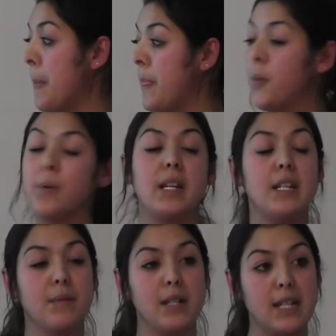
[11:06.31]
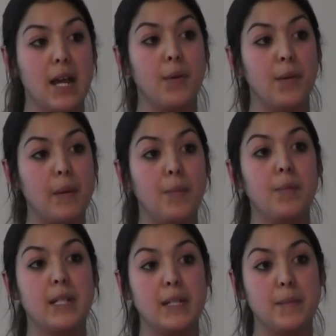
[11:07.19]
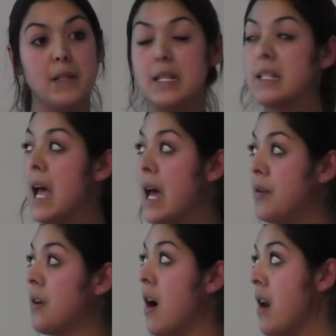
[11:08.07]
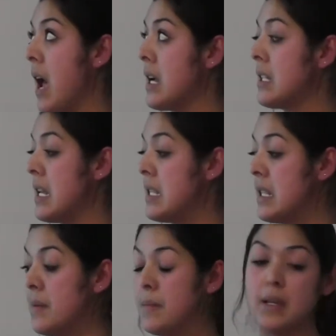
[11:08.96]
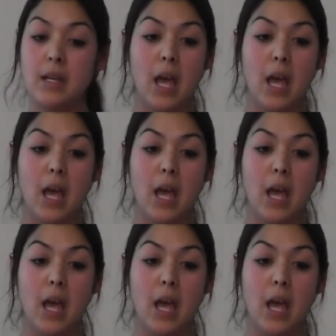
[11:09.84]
that we need to understand whether people with disabilities can or can't access them,